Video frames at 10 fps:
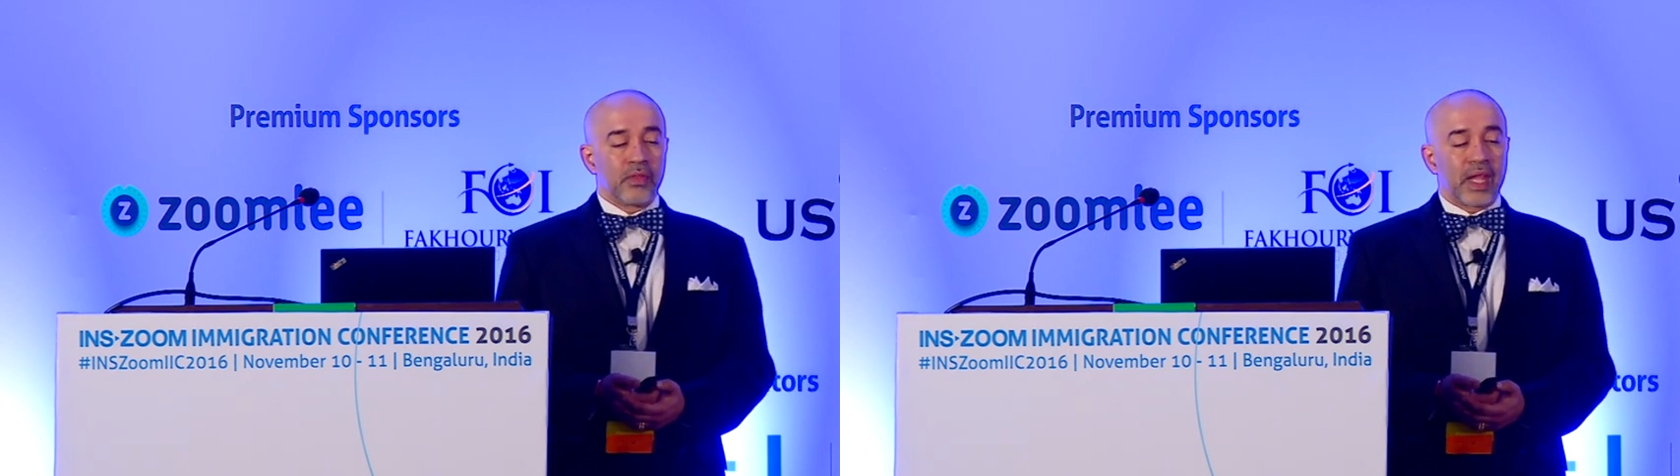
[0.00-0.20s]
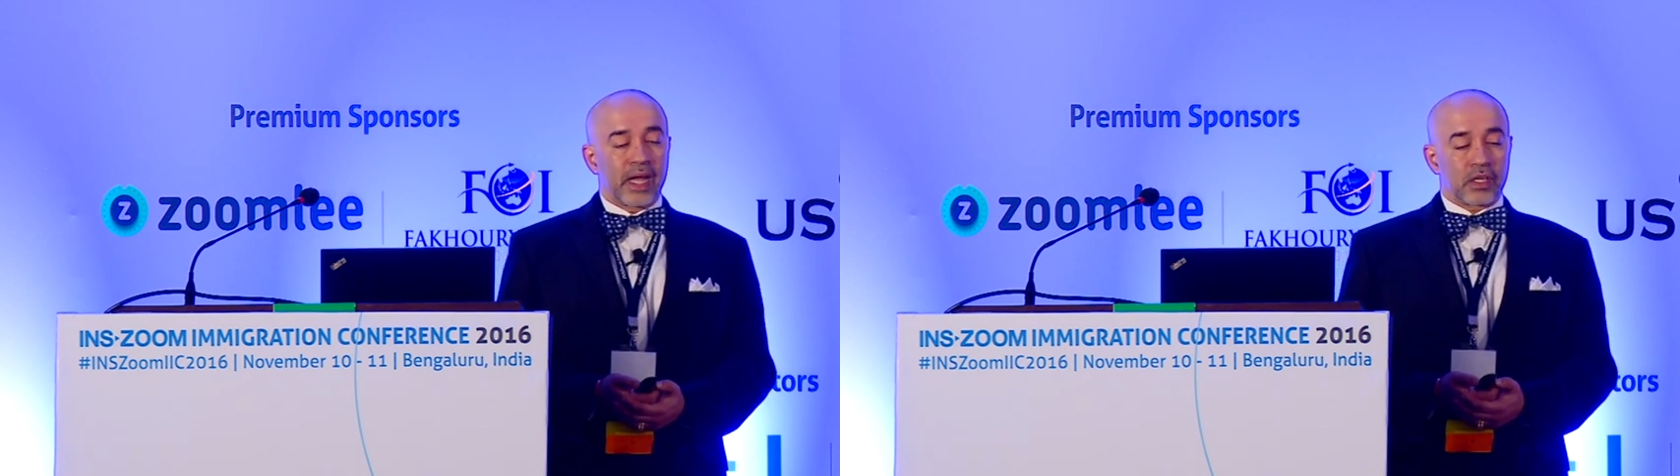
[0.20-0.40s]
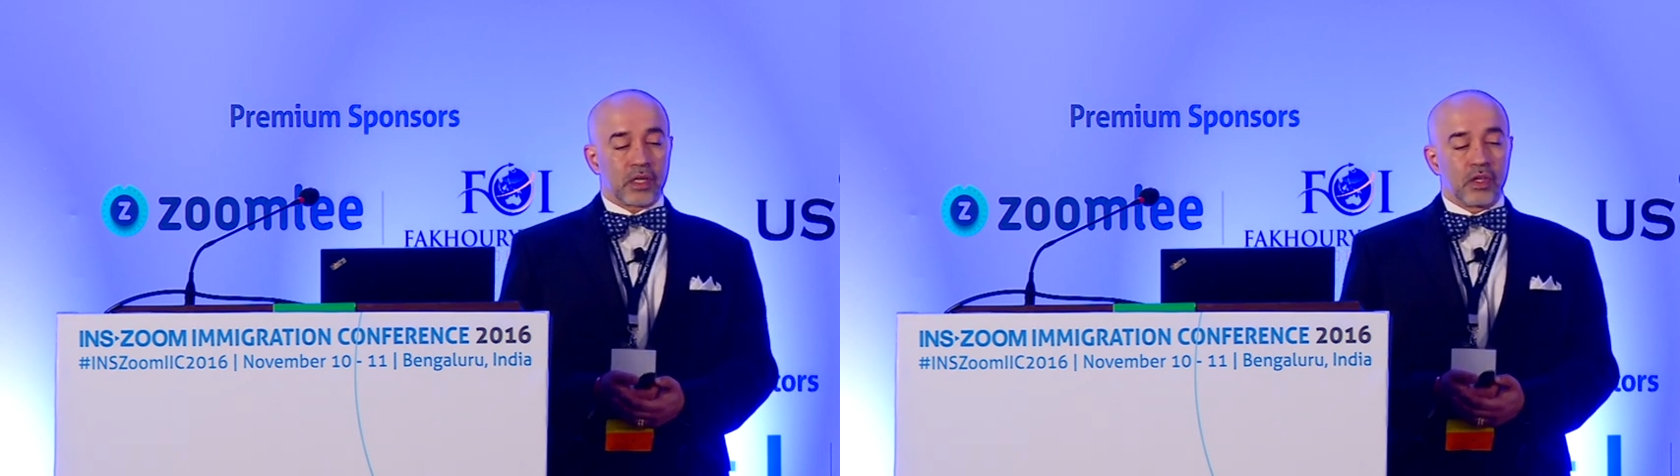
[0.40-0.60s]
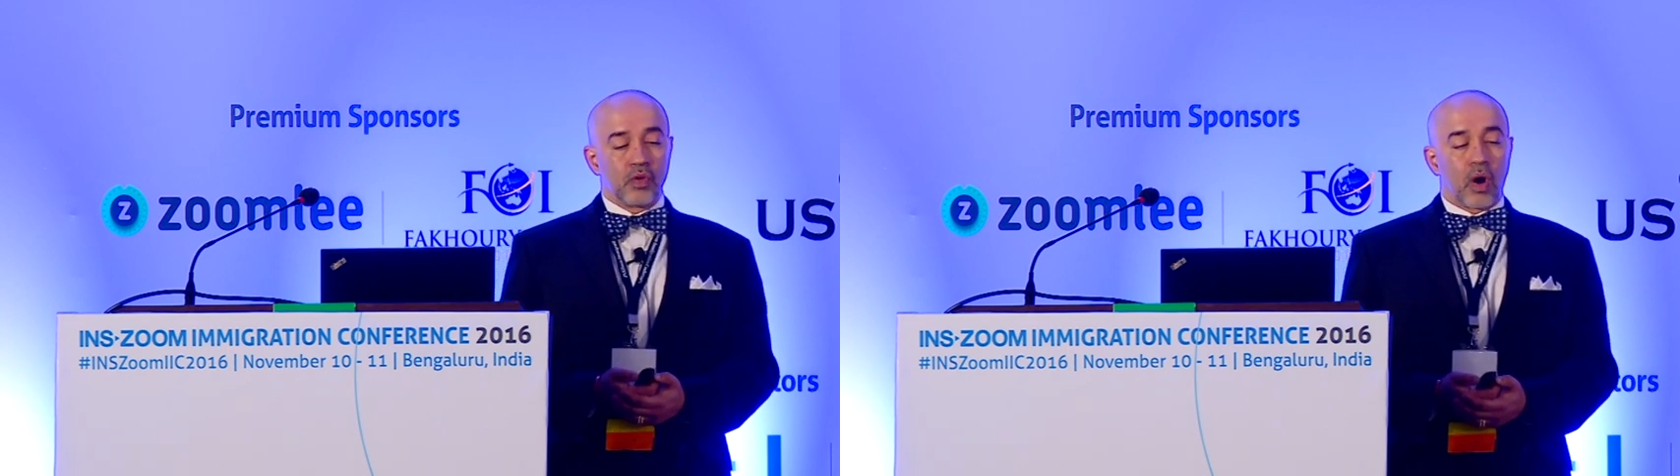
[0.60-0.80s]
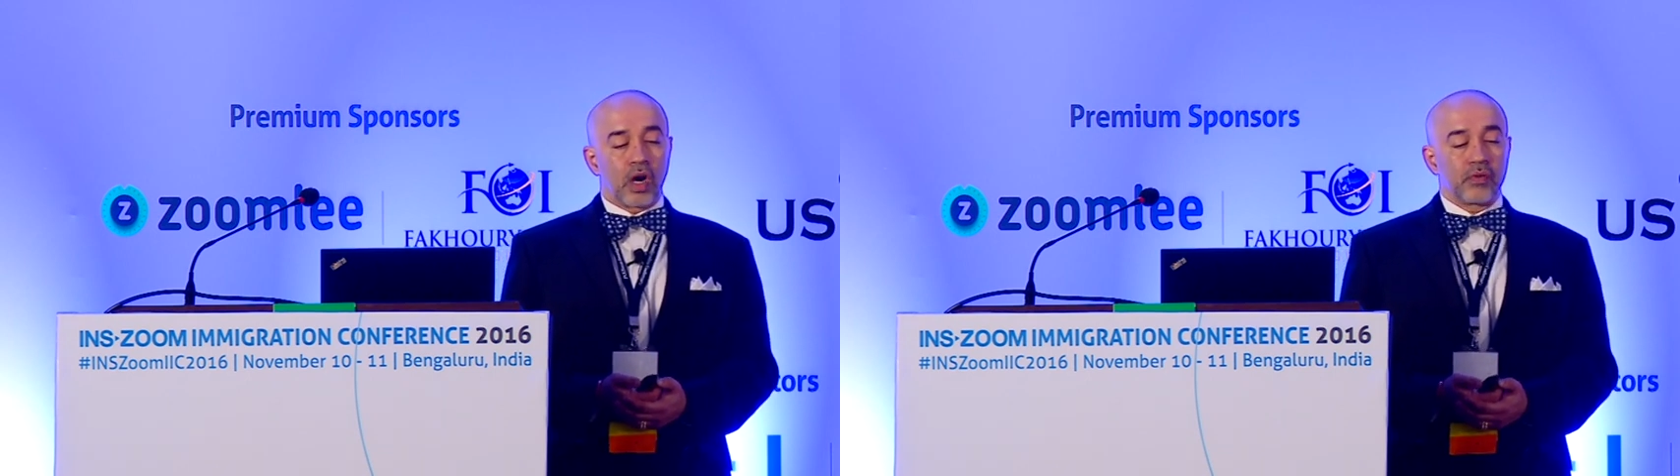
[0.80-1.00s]
that you
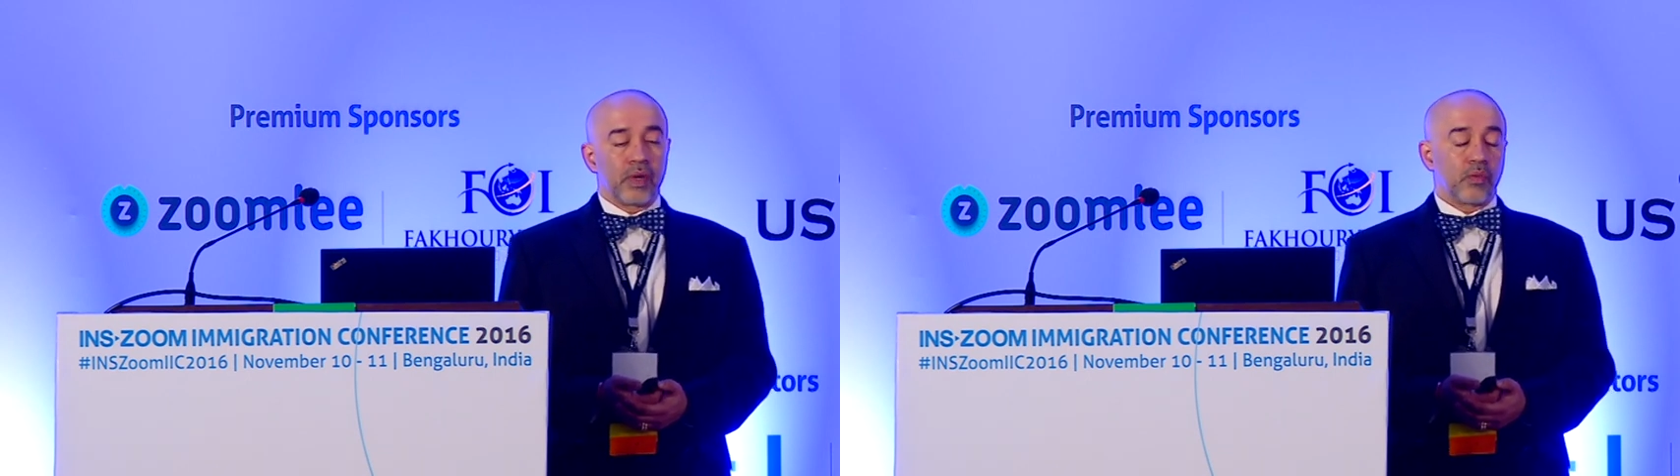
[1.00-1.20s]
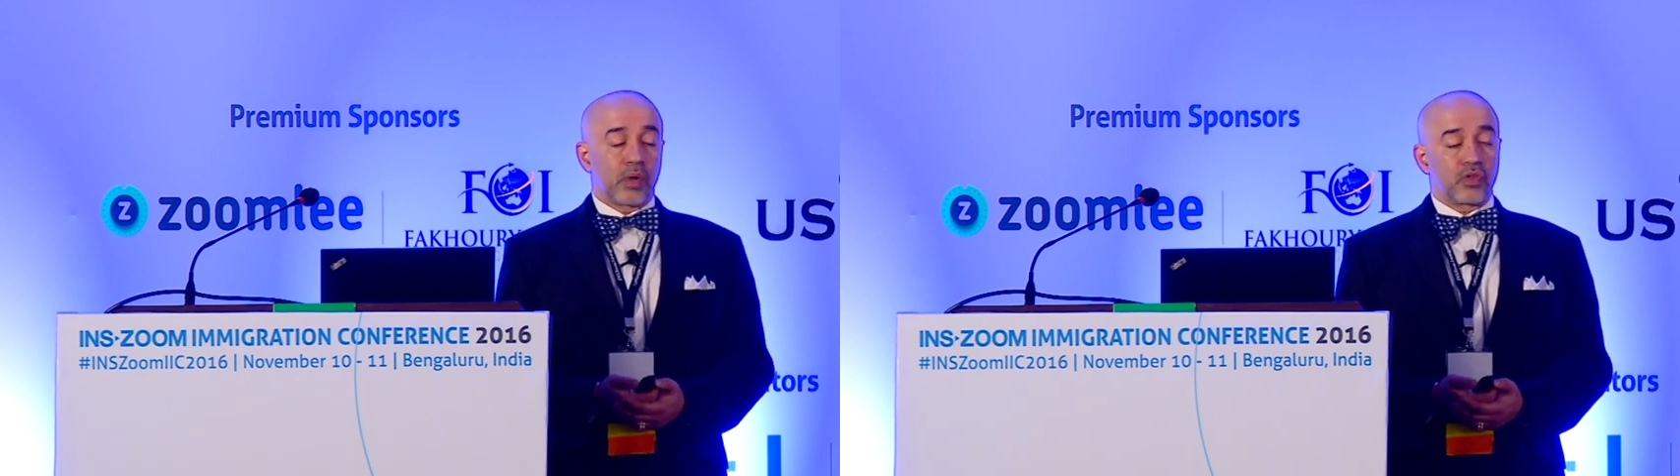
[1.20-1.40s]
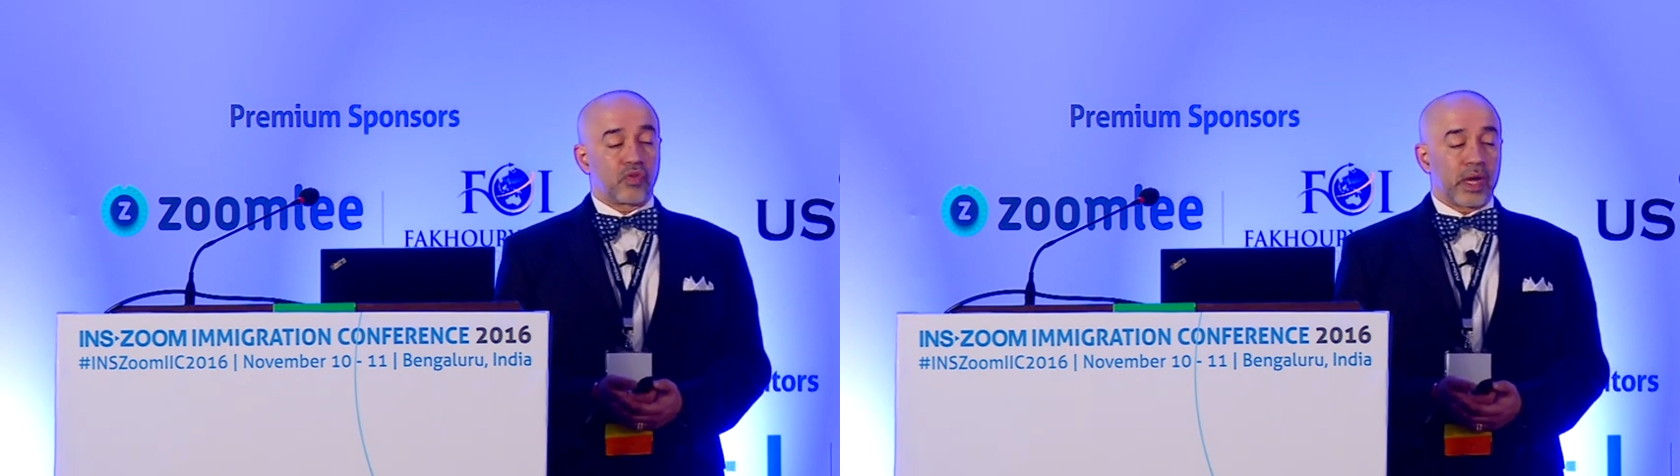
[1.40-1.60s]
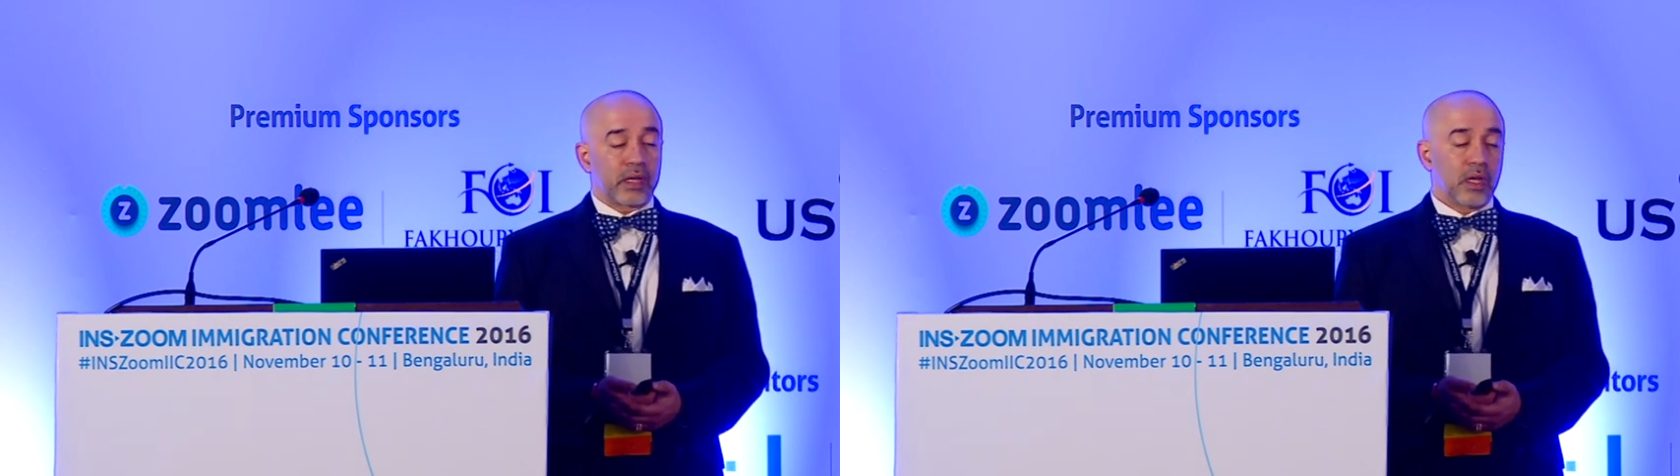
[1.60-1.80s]
are doing what is right.